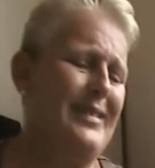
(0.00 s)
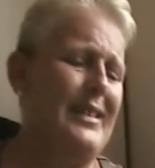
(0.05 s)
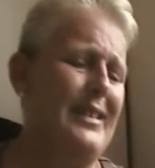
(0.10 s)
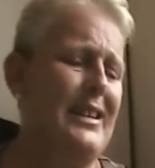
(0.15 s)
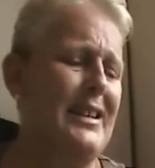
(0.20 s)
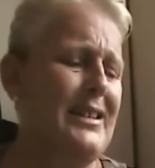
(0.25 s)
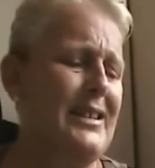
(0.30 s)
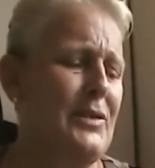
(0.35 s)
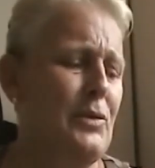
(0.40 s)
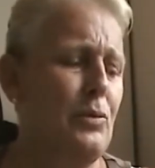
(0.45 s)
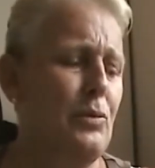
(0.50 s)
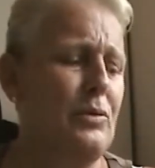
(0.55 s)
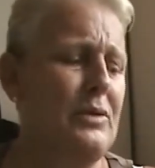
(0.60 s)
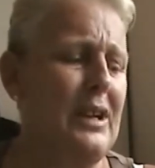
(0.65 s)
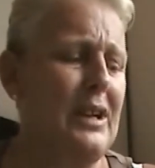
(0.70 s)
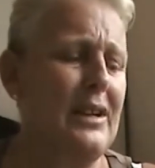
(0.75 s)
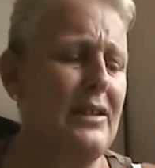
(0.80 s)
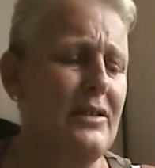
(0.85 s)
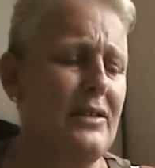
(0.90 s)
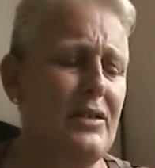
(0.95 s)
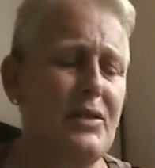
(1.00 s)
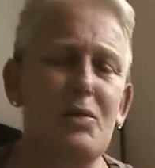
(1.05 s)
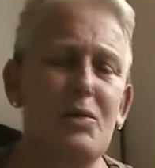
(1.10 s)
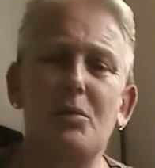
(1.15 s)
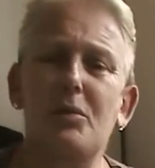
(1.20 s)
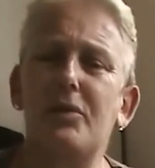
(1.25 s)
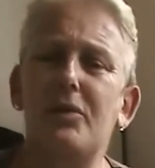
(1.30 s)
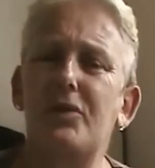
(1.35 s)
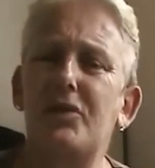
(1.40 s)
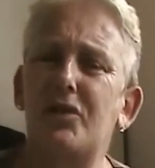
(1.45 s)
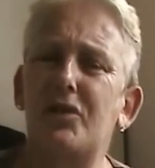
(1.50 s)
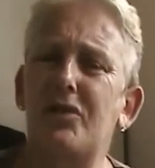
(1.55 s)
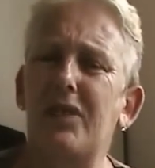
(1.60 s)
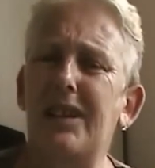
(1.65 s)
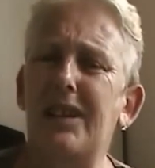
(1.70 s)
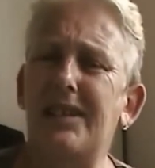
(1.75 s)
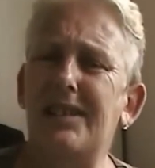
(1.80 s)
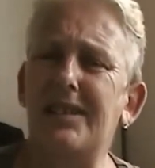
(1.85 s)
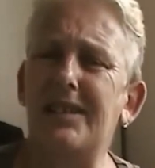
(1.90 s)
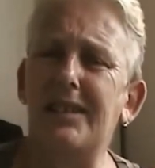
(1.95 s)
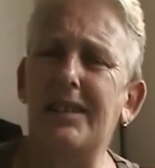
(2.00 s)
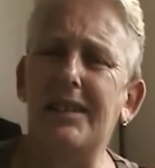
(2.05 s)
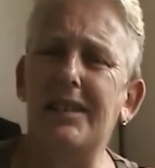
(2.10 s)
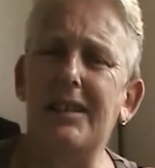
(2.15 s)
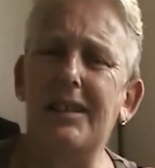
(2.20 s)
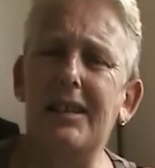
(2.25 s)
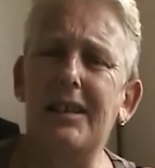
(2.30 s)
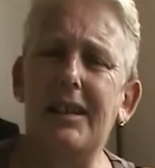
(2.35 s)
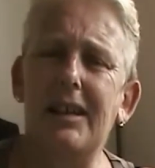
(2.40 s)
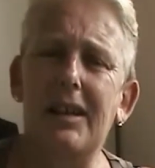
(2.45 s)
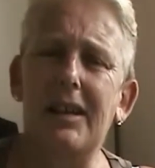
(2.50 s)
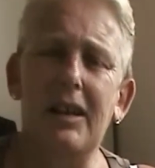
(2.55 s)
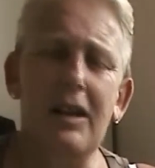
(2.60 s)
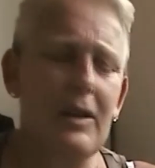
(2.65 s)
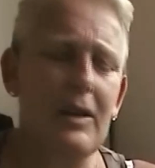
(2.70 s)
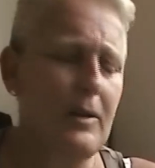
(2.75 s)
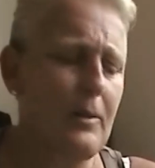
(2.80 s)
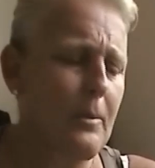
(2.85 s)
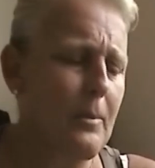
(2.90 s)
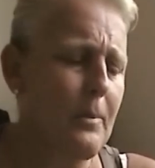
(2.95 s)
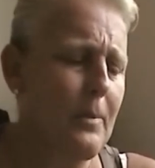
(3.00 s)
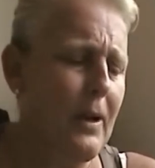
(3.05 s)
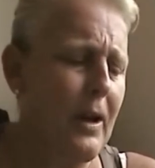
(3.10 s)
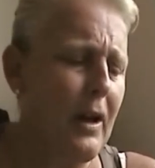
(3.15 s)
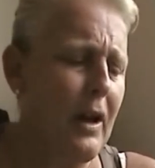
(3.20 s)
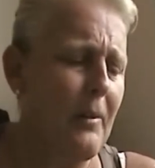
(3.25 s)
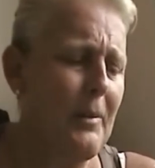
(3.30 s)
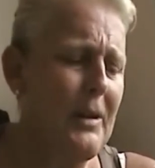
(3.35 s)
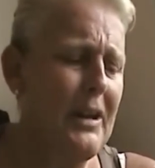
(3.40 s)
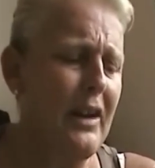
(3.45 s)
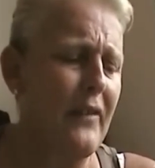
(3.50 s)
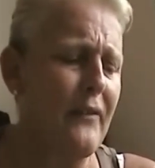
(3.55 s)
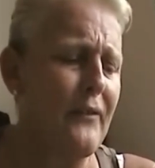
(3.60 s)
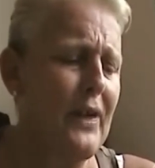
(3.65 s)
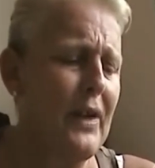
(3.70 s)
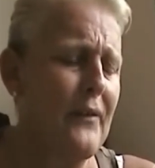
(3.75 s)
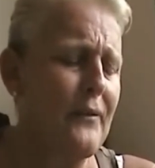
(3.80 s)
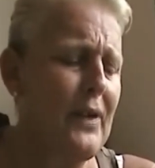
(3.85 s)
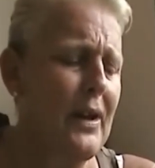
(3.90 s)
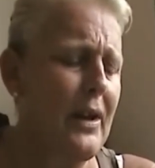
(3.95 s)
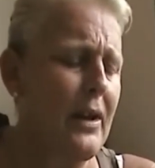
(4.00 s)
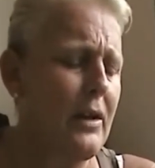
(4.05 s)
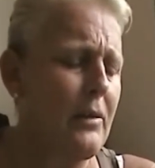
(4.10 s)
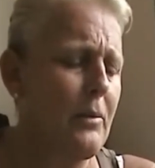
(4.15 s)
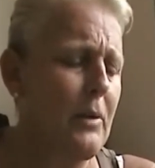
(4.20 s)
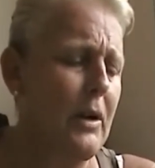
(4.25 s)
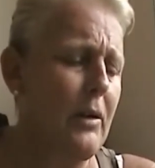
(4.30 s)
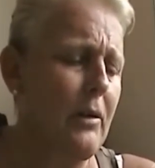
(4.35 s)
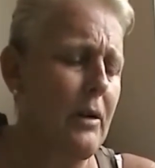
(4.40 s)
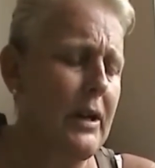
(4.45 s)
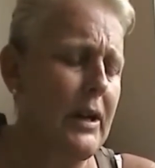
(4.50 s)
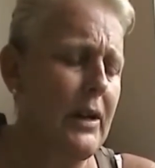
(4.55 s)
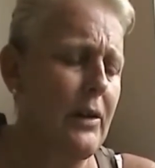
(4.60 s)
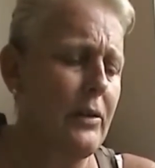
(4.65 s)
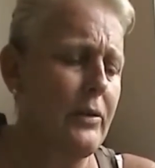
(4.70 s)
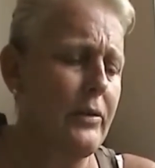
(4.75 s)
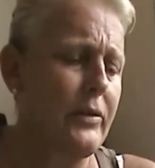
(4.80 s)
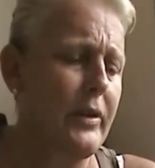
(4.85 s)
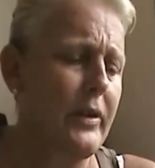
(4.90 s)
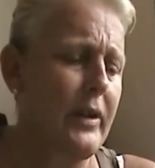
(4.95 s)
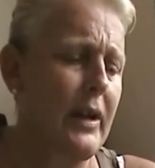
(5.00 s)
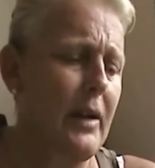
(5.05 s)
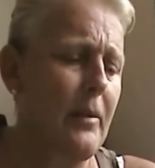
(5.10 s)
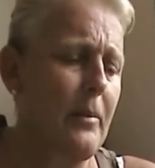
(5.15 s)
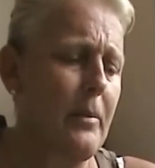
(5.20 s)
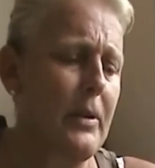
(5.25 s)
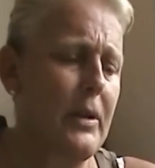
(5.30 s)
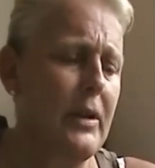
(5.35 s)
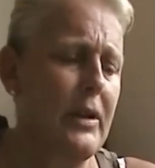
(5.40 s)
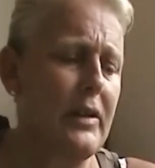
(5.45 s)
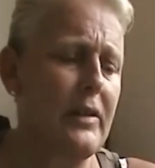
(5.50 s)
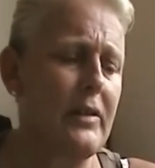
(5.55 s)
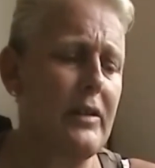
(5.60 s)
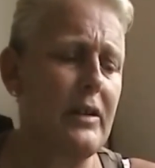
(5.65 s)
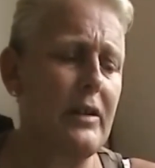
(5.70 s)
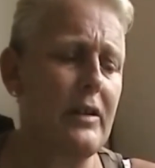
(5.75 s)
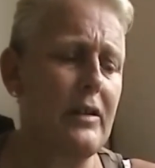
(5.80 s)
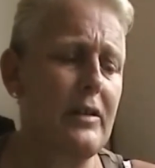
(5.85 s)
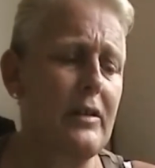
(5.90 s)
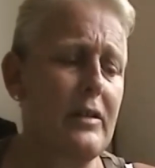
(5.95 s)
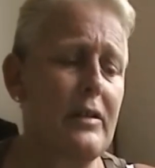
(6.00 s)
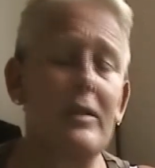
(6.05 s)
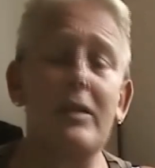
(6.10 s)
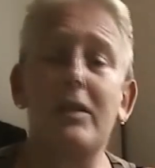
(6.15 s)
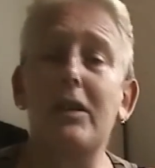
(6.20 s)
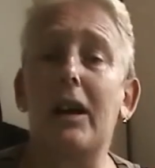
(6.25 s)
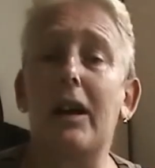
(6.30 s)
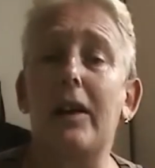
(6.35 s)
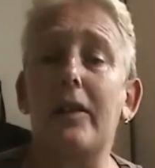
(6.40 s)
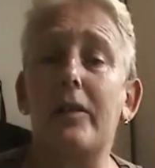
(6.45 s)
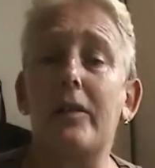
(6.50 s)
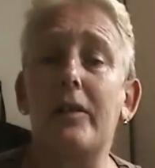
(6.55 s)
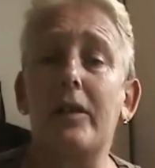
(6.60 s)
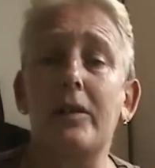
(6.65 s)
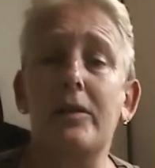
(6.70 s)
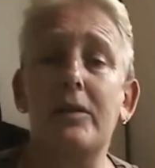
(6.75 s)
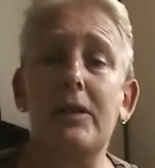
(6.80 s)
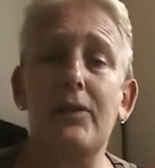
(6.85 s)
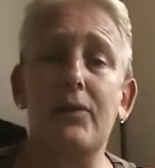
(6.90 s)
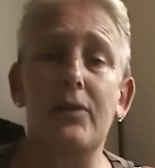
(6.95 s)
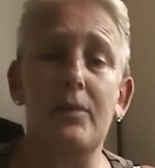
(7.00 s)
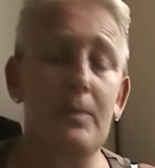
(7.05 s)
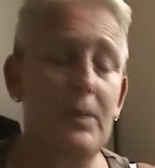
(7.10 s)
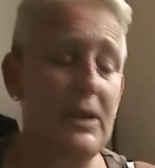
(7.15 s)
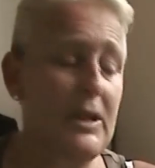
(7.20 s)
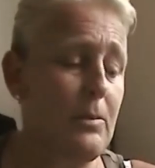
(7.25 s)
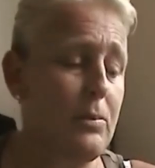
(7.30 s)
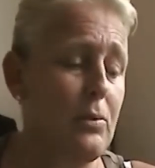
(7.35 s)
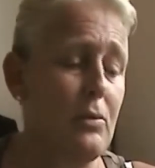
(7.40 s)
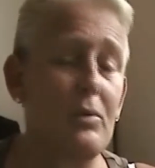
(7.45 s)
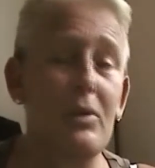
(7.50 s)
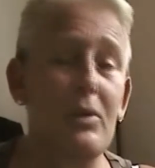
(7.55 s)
it's all done to sort of stress. But I mean, well, I'll get onto that. But yes, different people